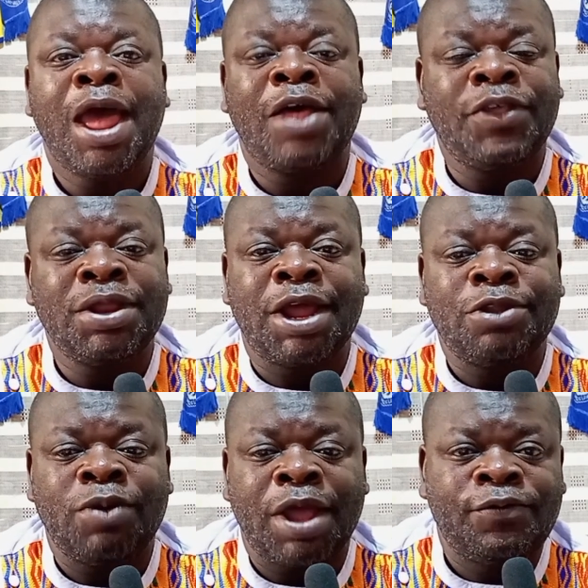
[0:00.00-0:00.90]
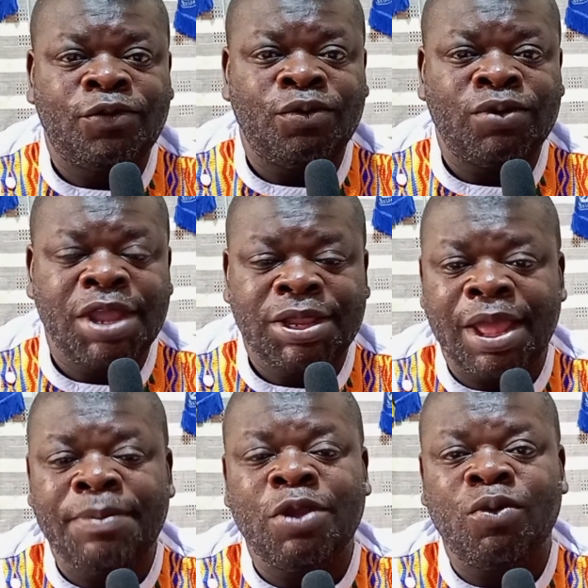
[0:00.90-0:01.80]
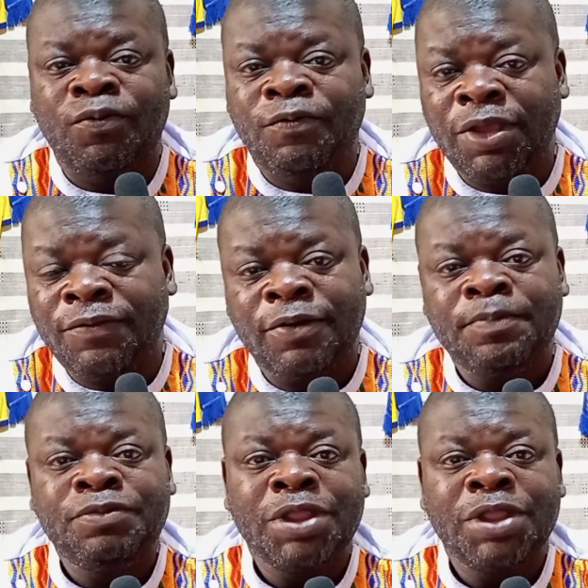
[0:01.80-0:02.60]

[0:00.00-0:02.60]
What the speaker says: I think that we have to take them in good faith,